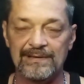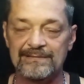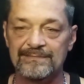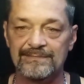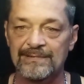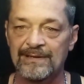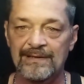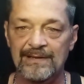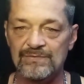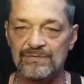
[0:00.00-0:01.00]
I,
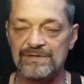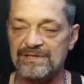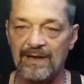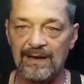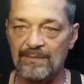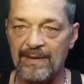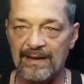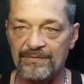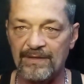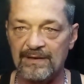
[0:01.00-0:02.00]
it was just an
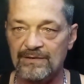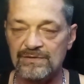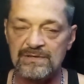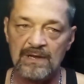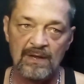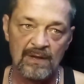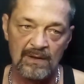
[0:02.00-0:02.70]
automatic thing because